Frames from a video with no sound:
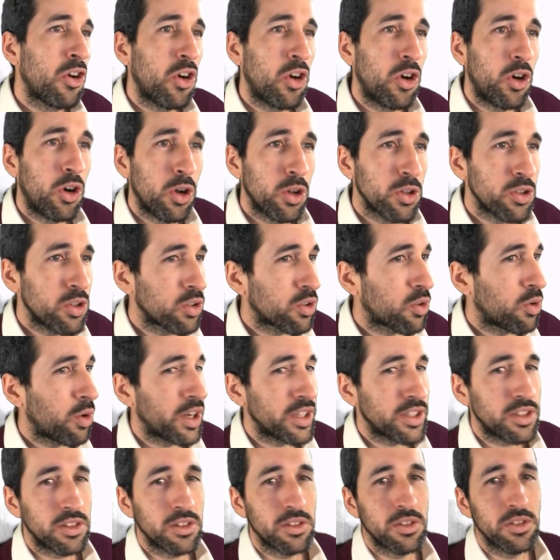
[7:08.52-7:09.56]
all your
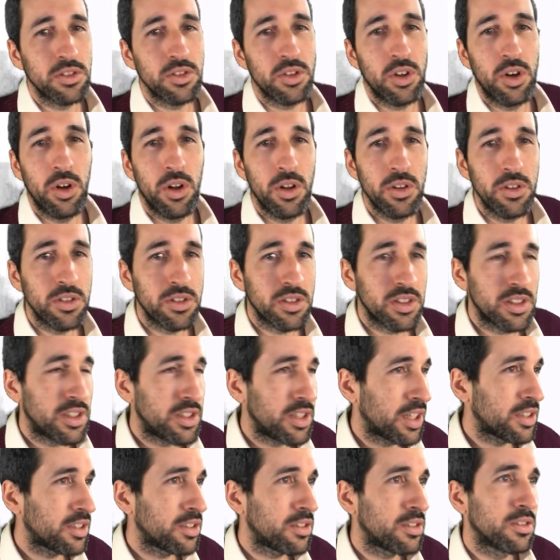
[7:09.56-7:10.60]
questions, all your
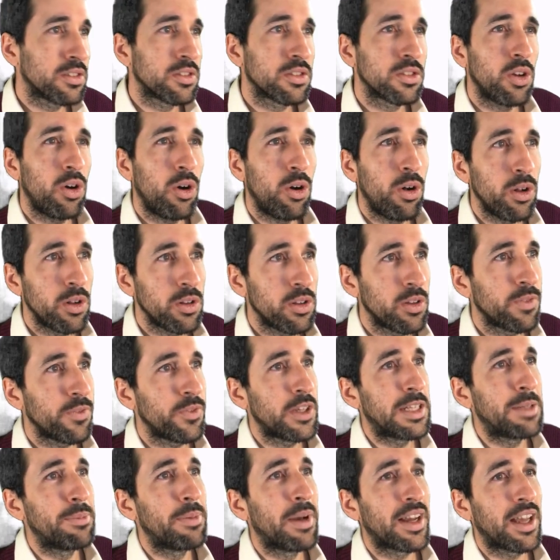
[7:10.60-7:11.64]
suggestions, all your
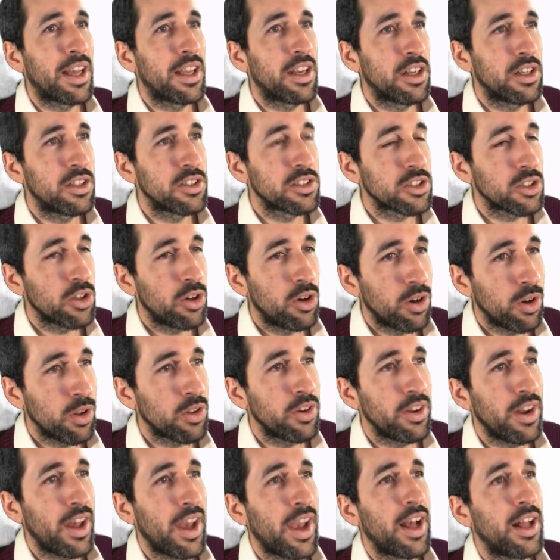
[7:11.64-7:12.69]
feedback, and it's all
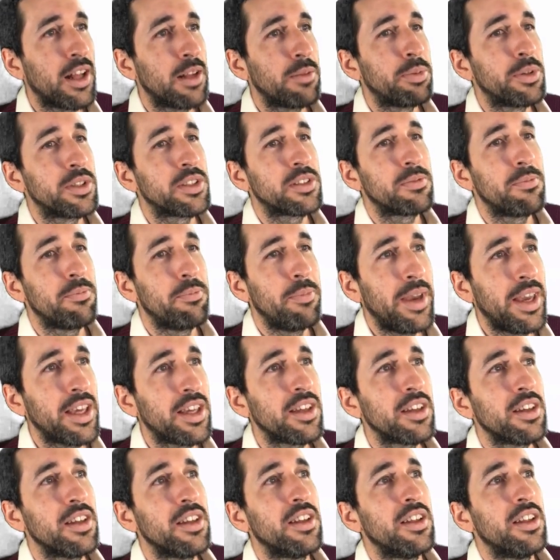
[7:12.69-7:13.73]
gonna help us
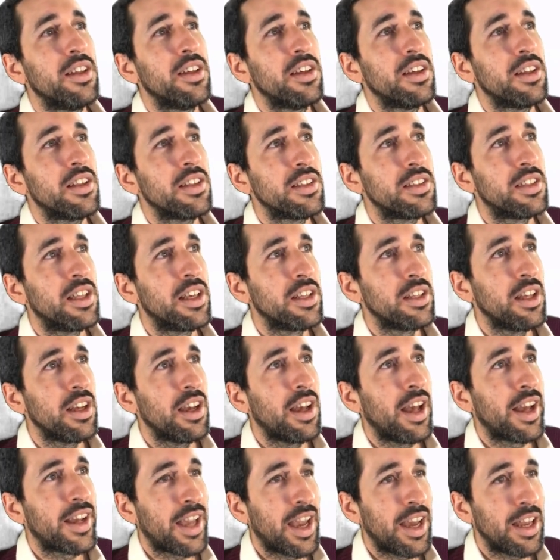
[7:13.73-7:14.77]
make the
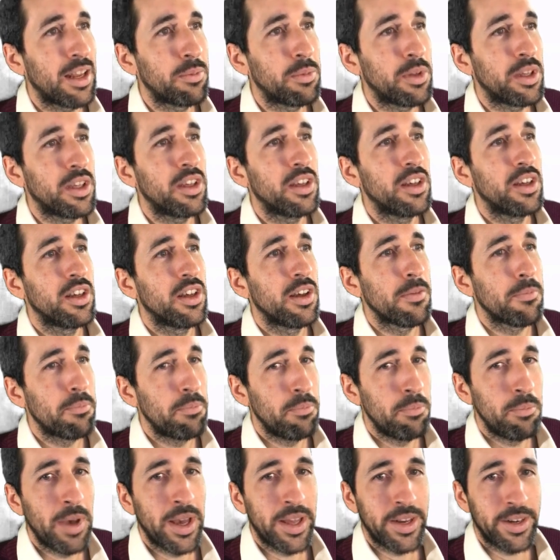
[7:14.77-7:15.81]
Academy
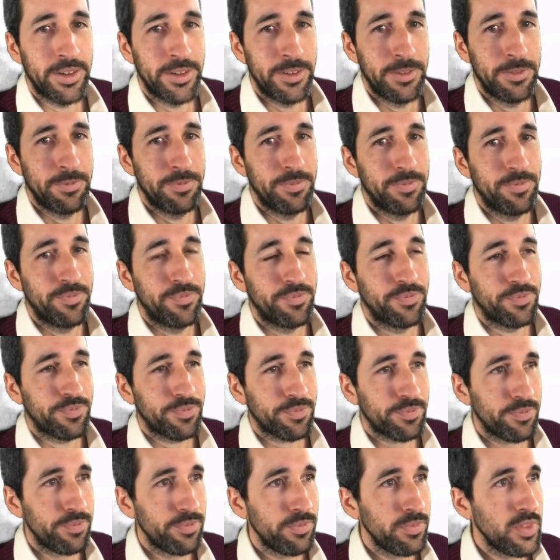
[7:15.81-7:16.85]
better.
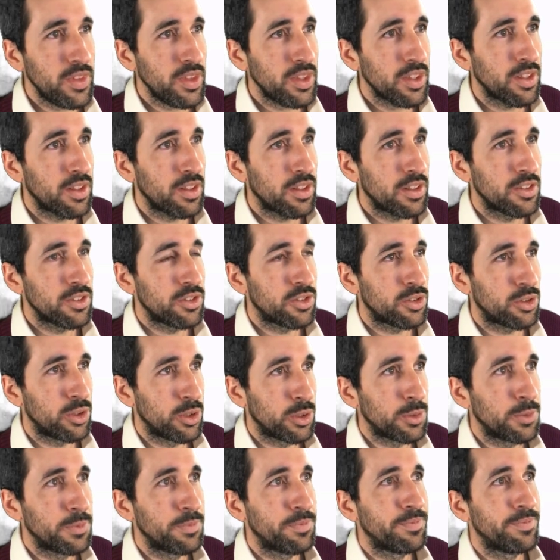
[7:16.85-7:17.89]

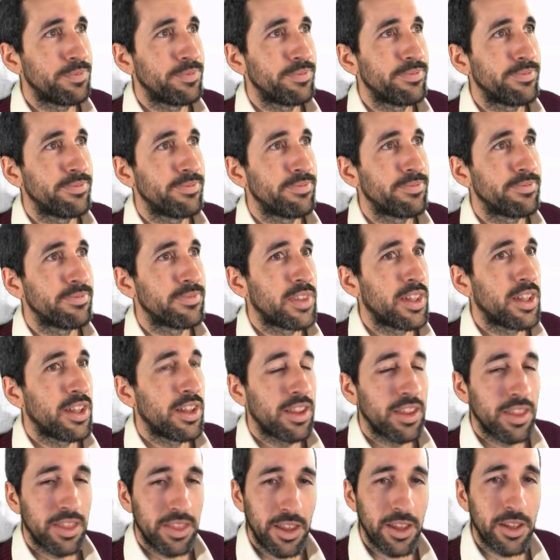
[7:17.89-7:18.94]
So,
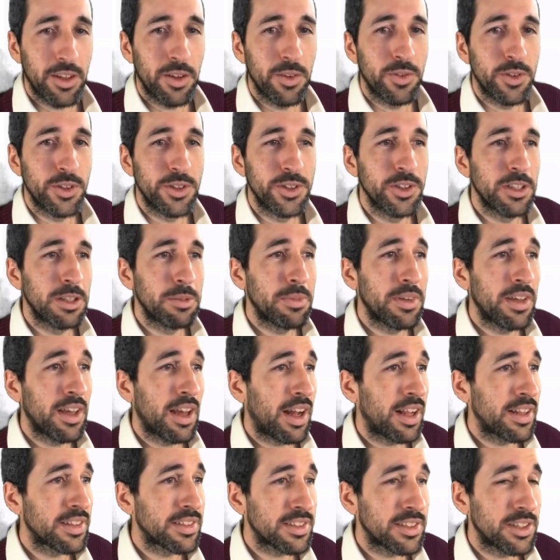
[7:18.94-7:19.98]
thank you for joining me.
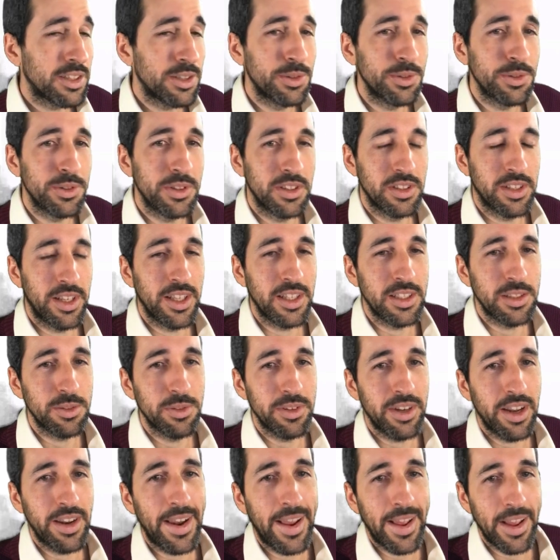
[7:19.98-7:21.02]
I'll see you in the next one,
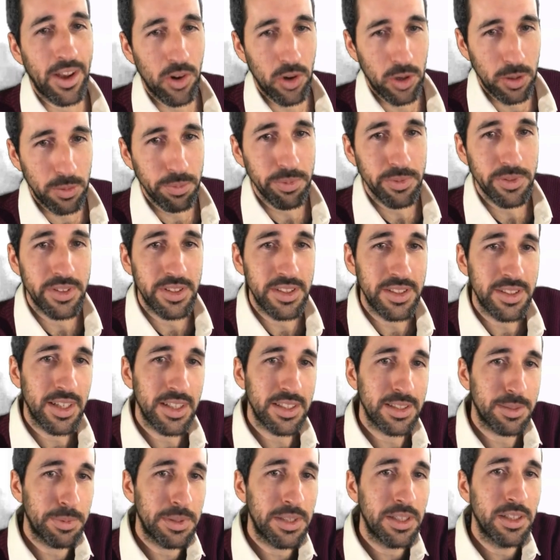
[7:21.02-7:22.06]
and I hope this
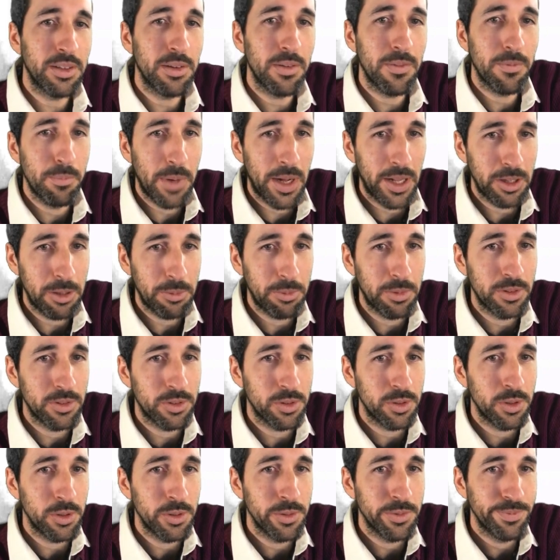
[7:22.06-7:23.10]
has been valuable to
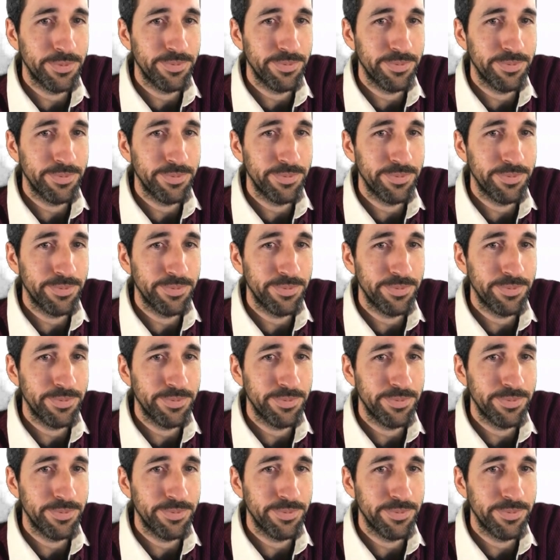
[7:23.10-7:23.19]
you.